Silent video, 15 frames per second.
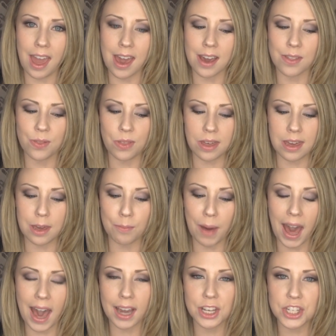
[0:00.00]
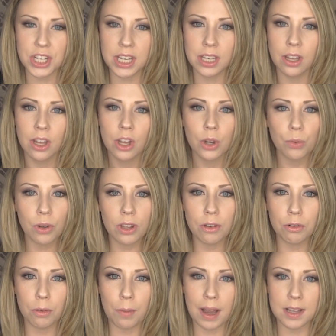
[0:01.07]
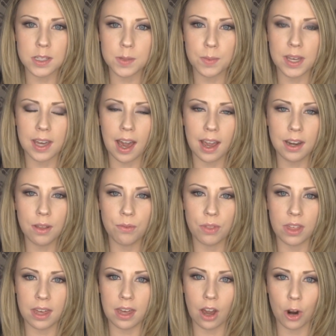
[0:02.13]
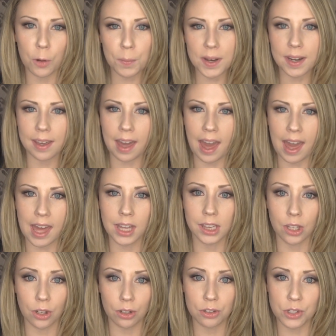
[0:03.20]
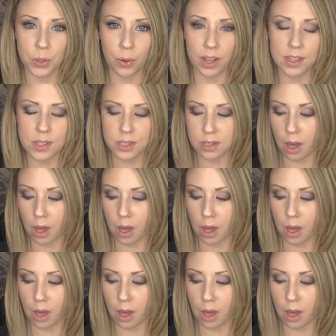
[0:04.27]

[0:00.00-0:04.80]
and the packaging really reminds me kind of the Urban Decay look to it.